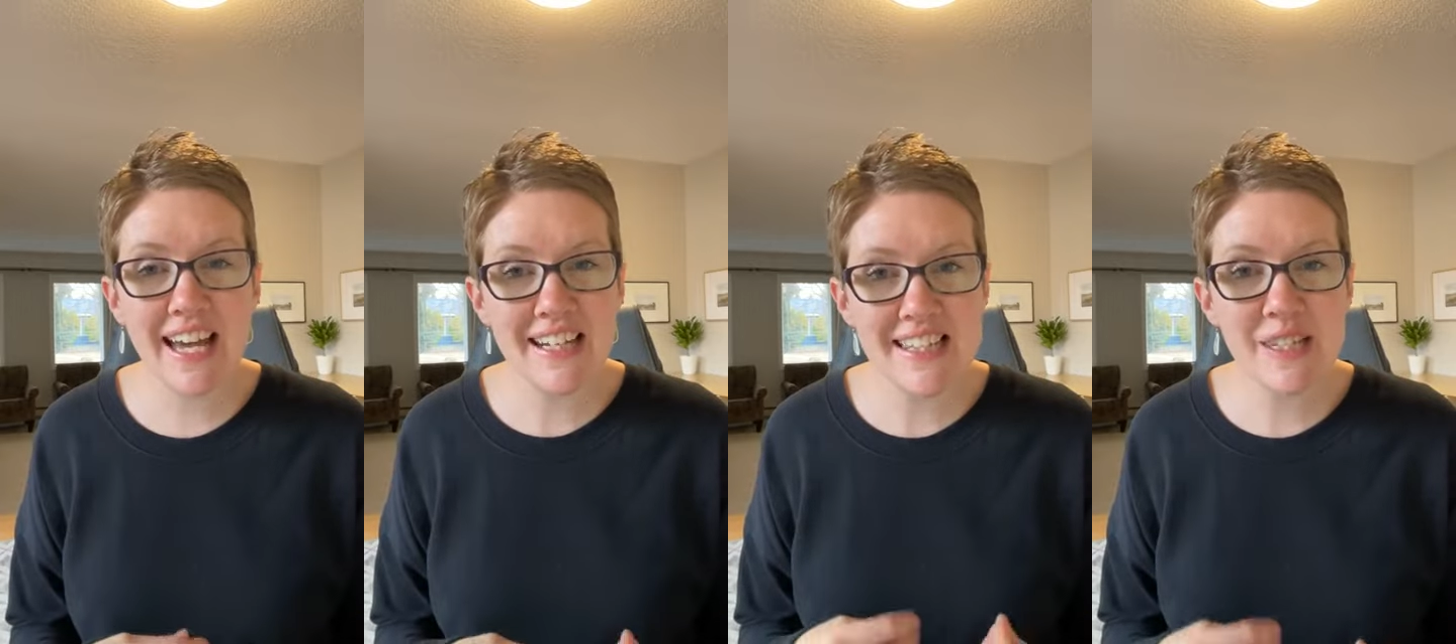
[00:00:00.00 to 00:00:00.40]

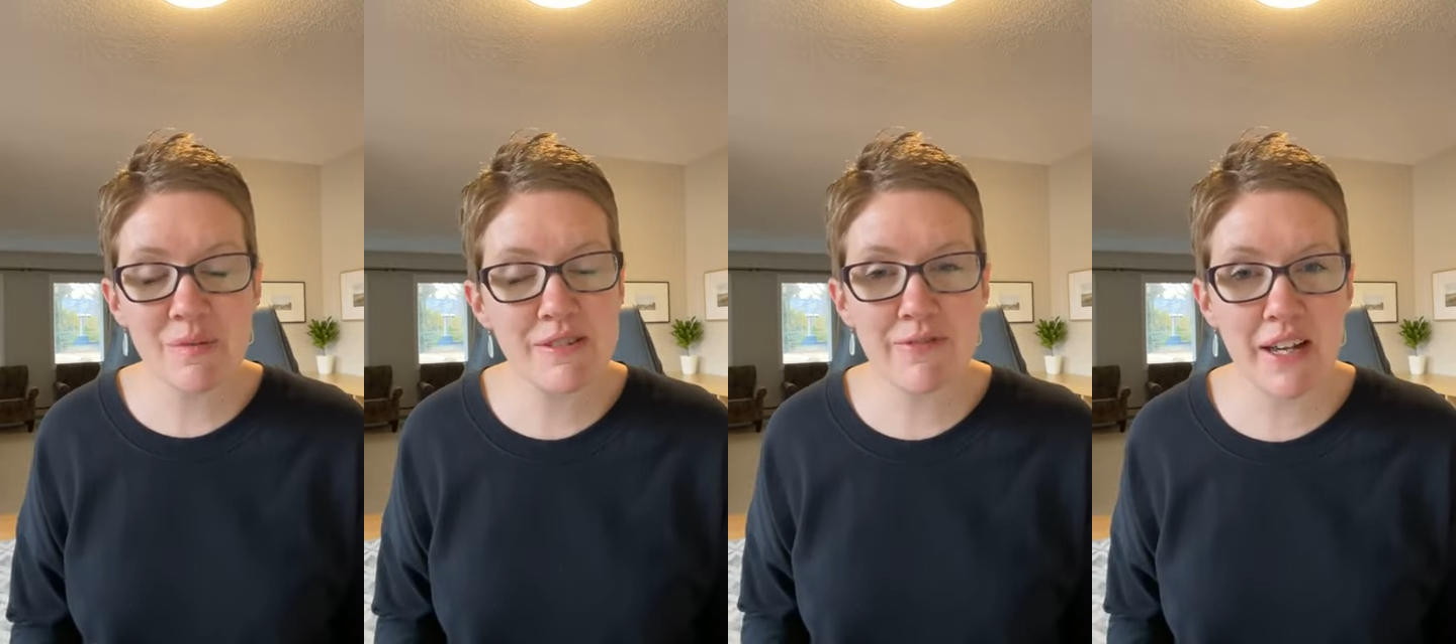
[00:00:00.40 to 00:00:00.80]
and it
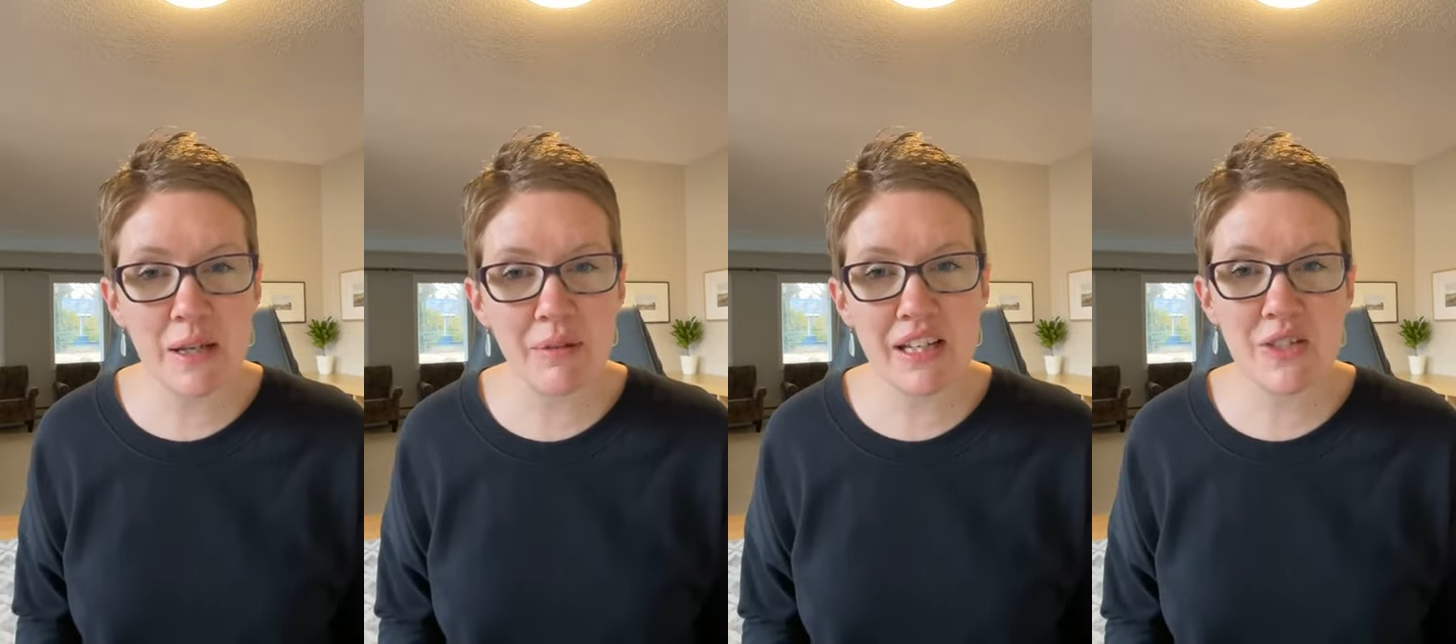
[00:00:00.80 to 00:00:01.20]
seems
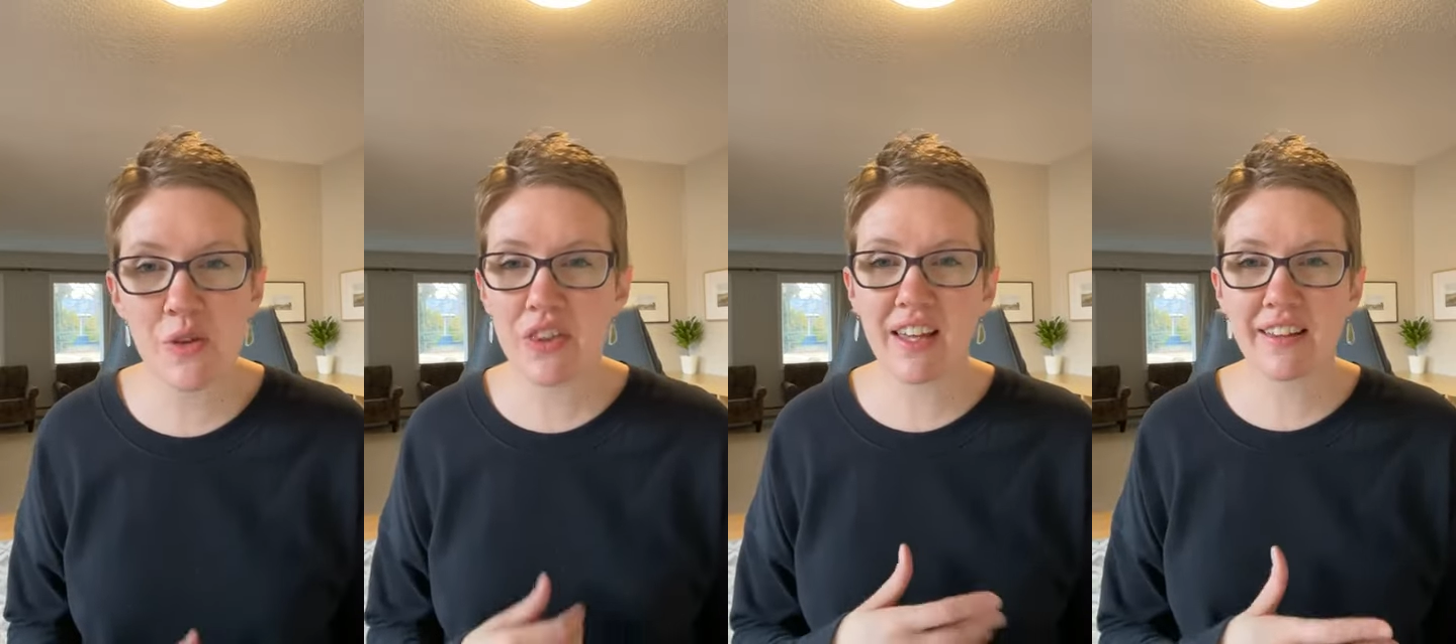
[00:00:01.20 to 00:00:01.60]
funny because
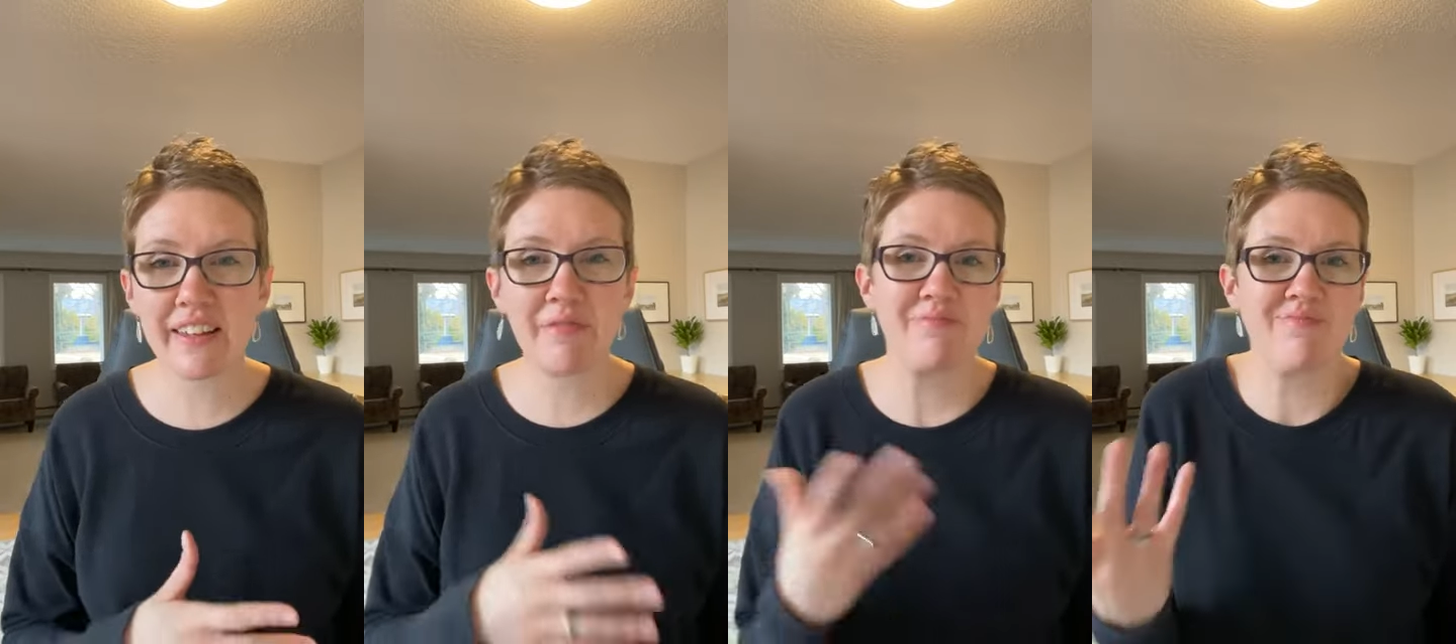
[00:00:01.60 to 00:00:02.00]
you think,
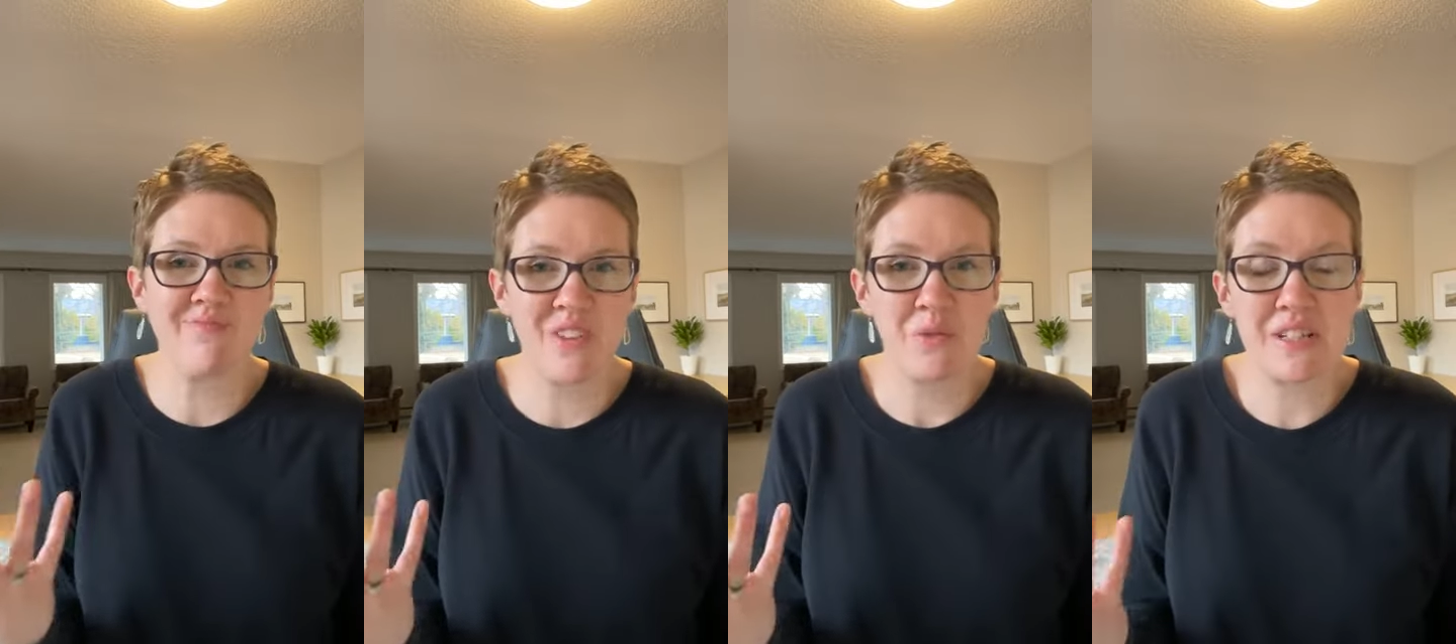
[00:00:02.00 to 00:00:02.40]
like,
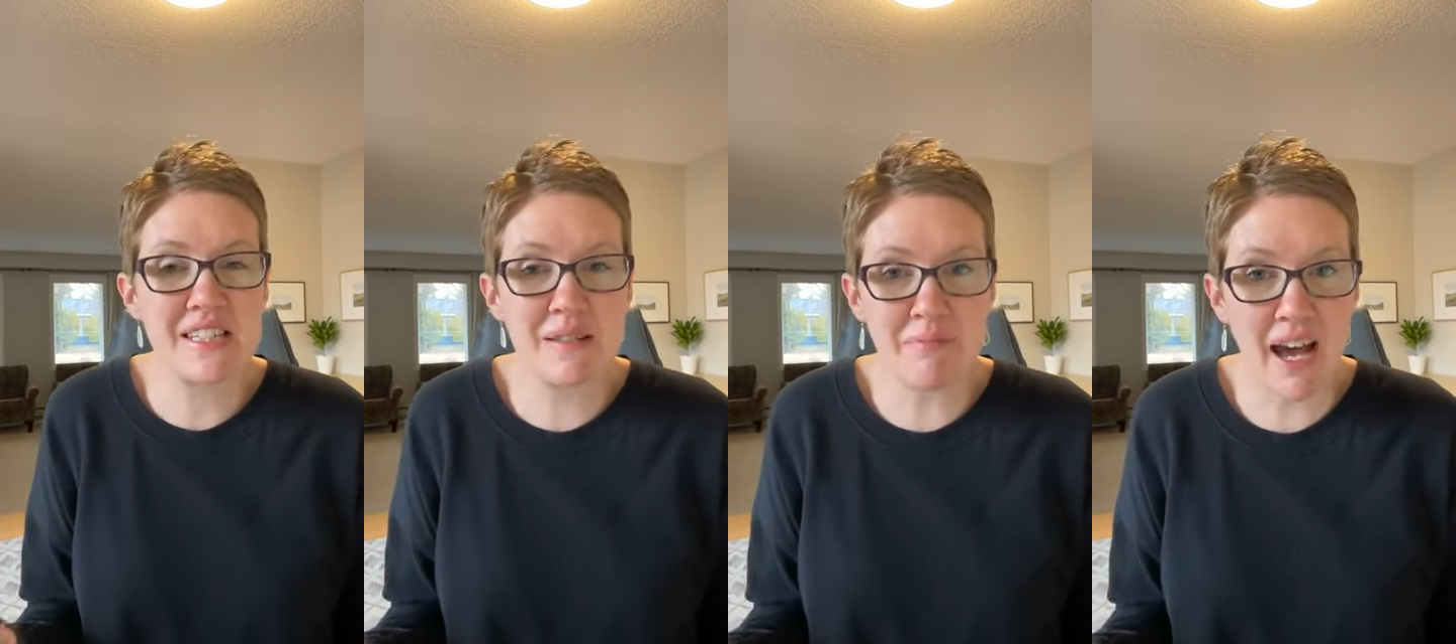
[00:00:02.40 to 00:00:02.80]
what
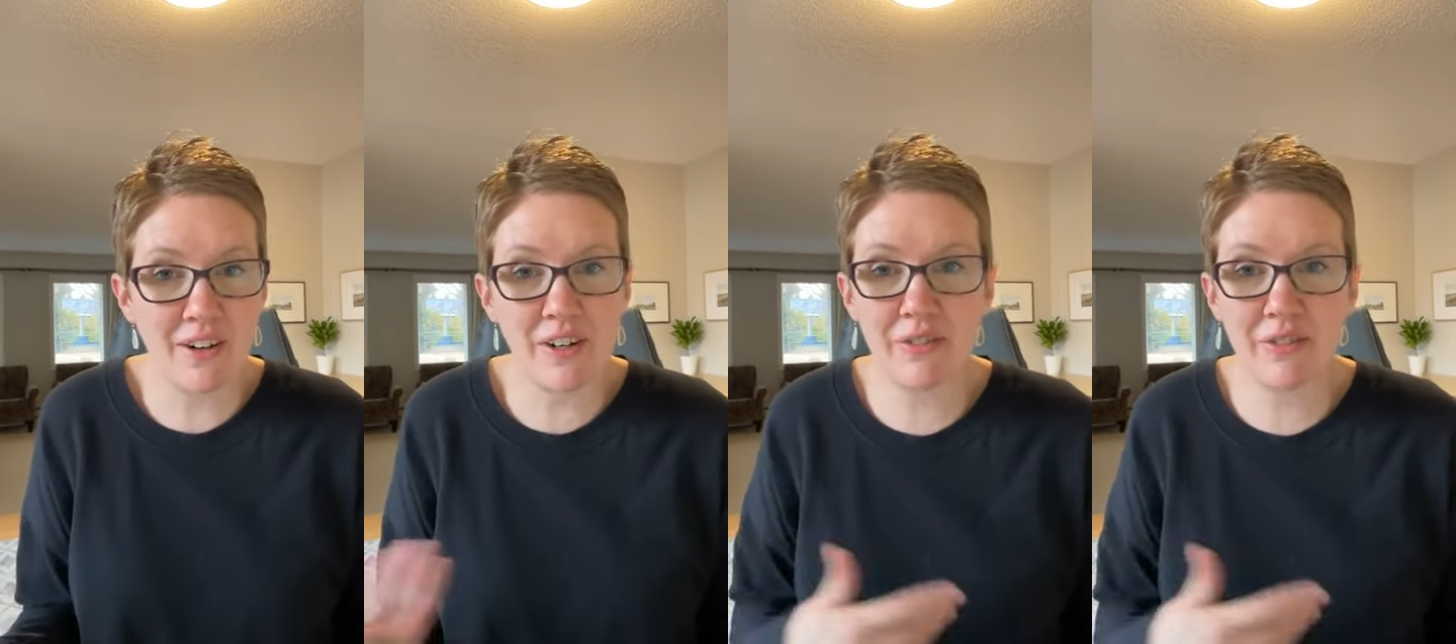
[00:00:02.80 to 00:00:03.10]
does it matter?